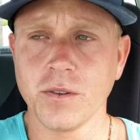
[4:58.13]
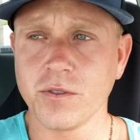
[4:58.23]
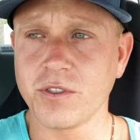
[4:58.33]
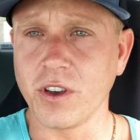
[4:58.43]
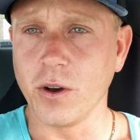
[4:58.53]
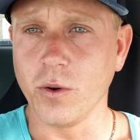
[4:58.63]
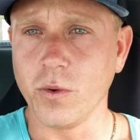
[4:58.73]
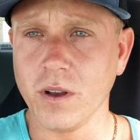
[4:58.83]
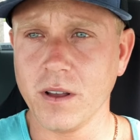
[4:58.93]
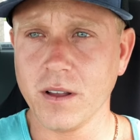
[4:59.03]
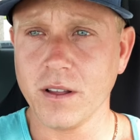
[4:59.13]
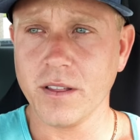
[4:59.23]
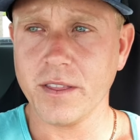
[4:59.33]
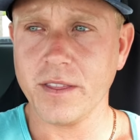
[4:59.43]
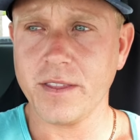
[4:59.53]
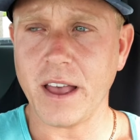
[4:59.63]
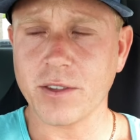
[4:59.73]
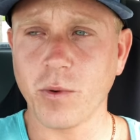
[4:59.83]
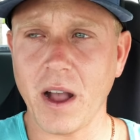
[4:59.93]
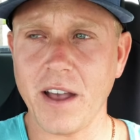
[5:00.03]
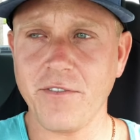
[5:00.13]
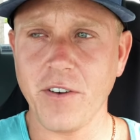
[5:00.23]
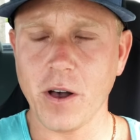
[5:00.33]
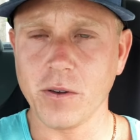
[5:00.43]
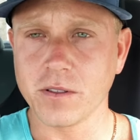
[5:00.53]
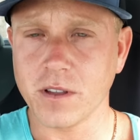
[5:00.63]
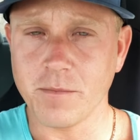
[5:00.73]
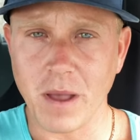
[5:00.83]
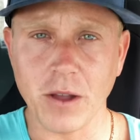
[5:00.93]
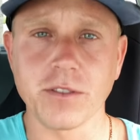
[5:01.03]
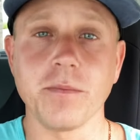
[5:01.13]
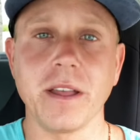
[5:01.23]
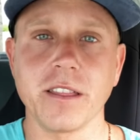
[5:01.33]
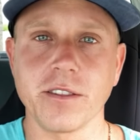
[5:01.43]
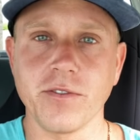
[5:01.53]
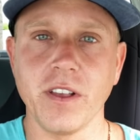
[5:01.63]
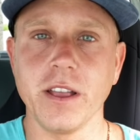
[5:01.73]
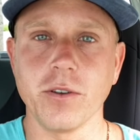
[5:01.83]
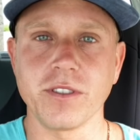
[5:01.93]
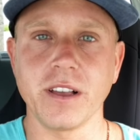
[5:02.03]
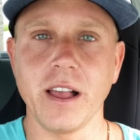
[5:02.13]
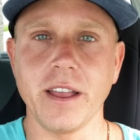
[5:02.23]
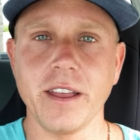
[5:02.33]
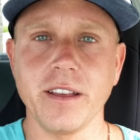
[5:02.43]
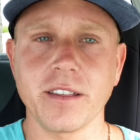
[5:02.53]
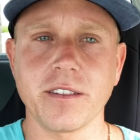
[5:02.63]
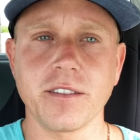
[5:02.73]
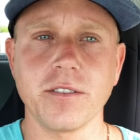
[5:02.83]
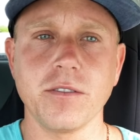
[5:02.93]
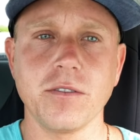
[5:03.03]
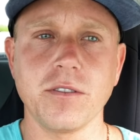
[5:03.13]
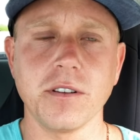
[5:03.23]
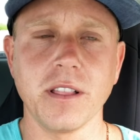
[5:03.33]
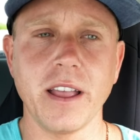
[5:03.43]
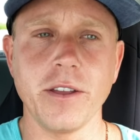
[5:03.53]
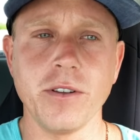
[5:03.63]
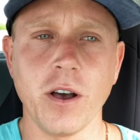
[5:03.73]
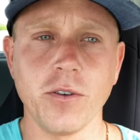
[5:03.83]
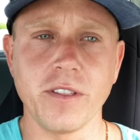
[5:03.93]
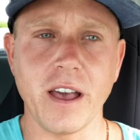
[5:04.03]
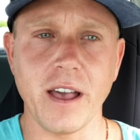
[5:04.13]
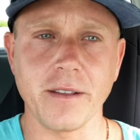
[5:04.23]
So that's why I felt compelled to make this video today. It's to let you know that